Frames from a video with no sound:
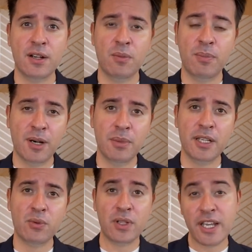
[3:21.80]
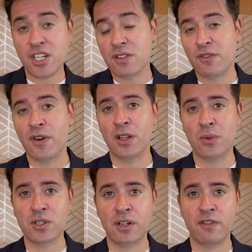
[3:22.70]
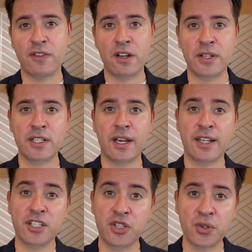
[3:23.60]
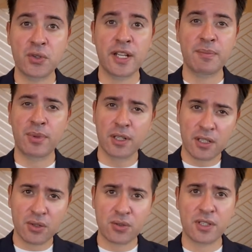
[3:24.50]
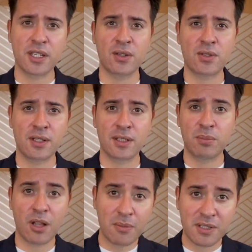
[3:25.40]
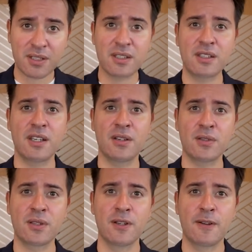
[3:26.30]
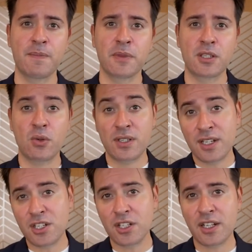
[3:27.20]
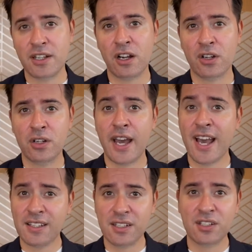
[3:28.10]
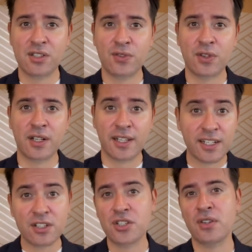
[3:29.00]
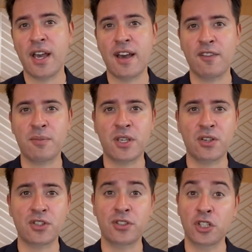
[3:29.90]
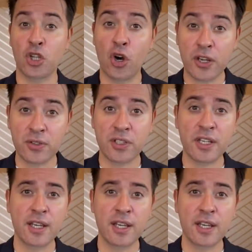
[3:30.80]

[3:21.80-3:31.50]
Public relation followers are very attuned in political skills and diplomacy skills. So essentially, they are good assets for leaders to have because of their loyalty